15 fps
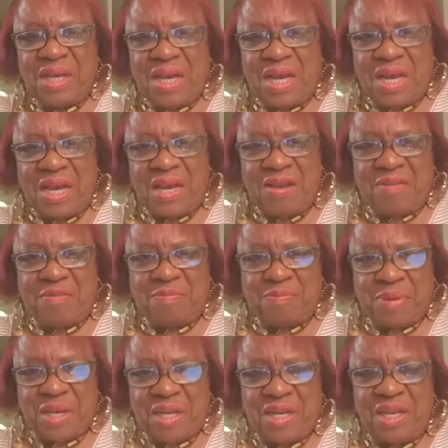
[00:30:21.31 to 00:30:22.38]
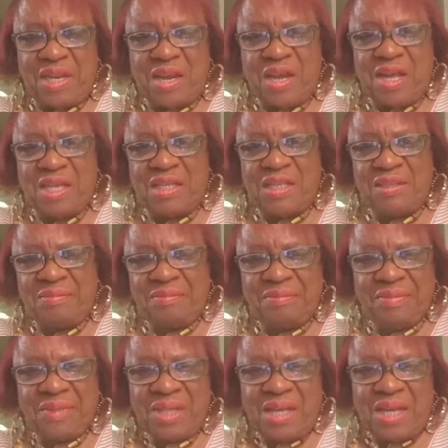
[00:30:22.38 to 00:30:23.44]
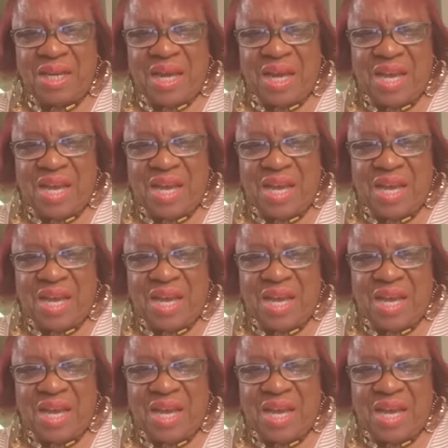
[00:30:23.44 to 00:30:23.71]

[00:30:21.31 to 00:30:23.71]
I have Penny Ollie. I